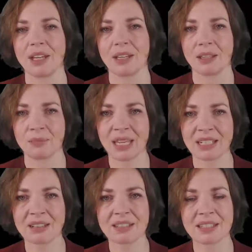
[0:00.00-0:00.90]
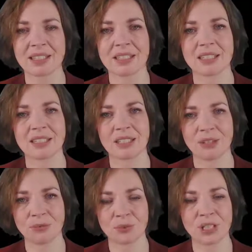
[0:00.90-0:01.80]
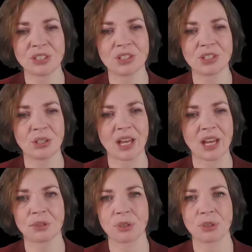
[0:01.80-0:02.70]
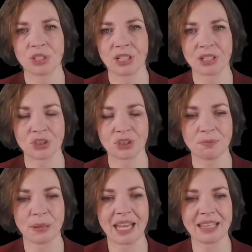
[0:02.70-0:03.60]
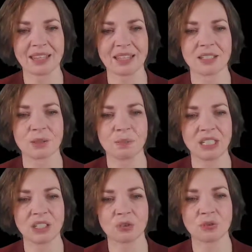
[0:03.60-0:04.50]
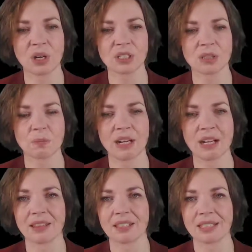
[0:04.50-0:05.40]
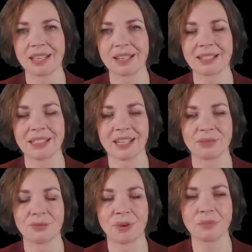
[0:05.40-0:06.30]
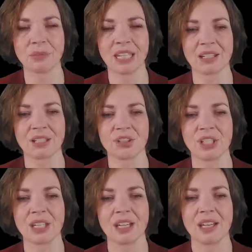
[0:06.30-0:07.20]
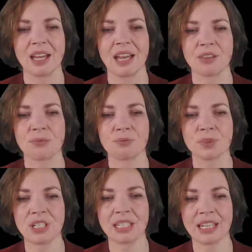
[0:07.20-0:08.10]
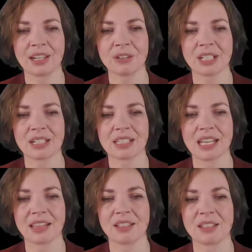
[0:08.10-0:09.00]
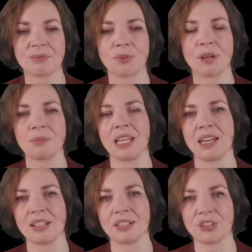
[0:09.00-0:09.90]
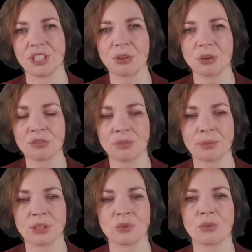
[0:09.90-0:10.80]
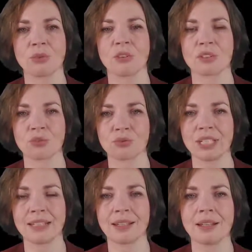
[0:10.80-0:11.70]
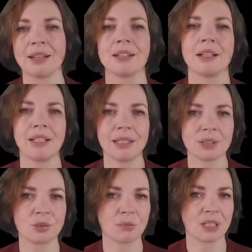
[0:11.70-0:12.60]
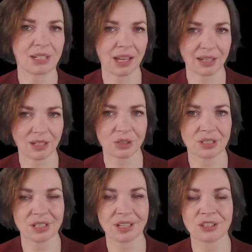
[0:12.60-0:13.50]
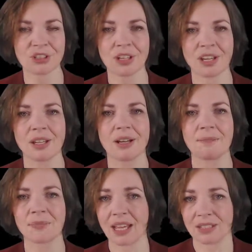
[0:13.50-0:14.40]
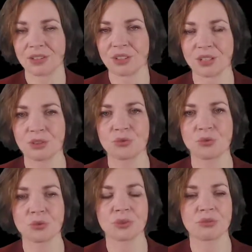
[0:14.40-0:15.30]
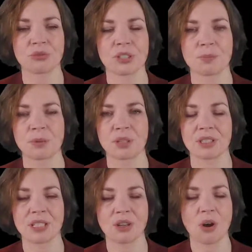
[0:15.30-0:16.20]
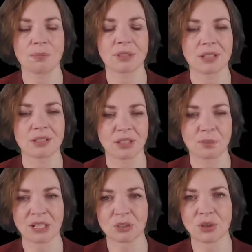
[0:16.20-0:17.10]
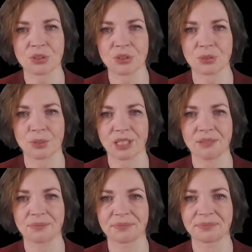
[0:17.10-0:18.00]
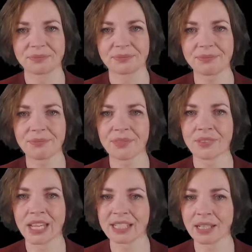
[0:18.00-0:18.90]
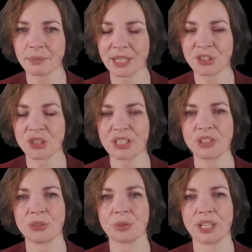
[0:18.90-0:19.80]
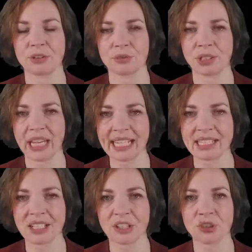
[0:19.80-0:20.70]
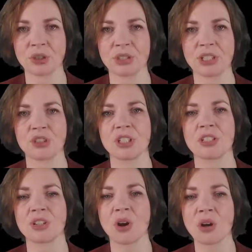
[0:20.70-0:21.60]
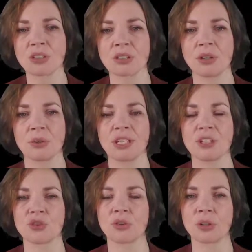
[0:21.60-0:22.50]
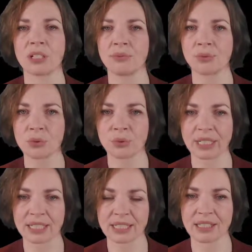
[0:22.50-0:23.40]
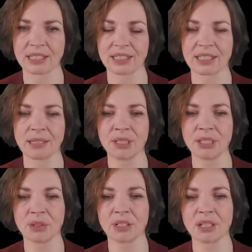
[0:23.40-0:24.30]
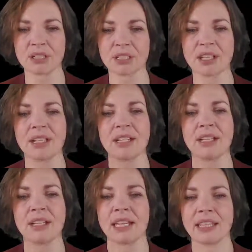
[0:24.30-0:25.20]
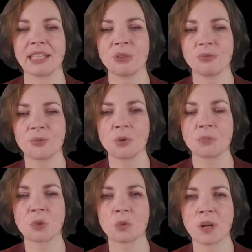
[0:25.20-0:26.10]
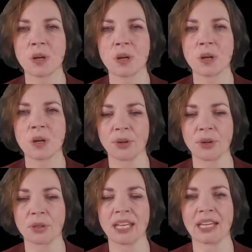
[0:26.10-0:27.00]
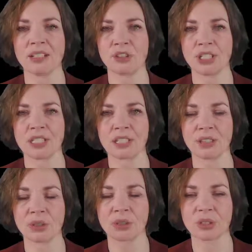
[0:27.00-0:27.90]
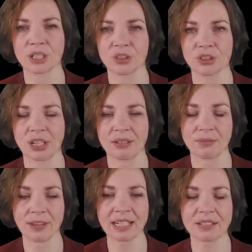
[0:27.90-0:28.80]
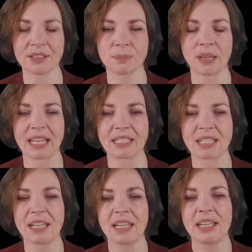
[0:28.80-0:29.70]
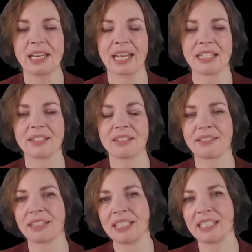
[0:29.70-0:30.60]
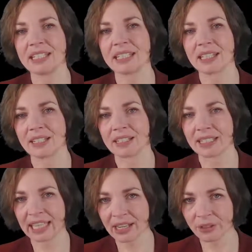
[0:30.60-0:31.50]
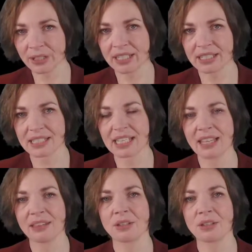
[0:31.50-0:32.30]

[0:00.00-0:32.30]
In metals, this is different. You have a conduction band that is being crossed by the steady-state Fermi energy, and the free carriers at this Fermi energy contribute to the screening, lead to metallic conduction, and a Drude response in optical spectroscopy. As I mentioned, you can create such conditions also in a strongly photoexcited semiconductor, and then you form quasi-Fermi energies in the conduction and valence band. And these carriers at the